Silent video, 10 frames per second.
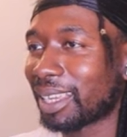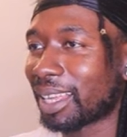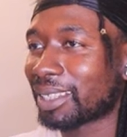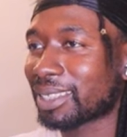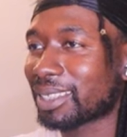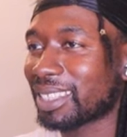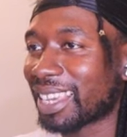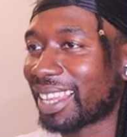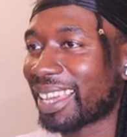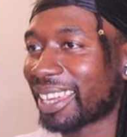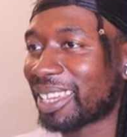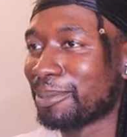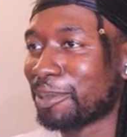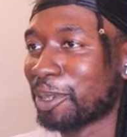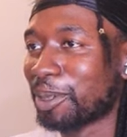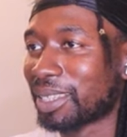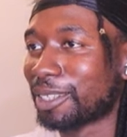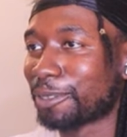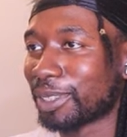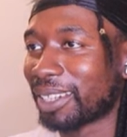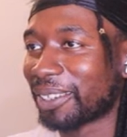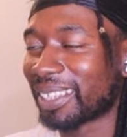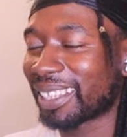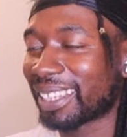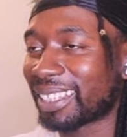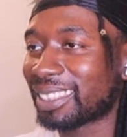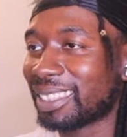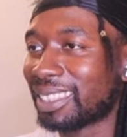I'll yell at him real good for you, okay?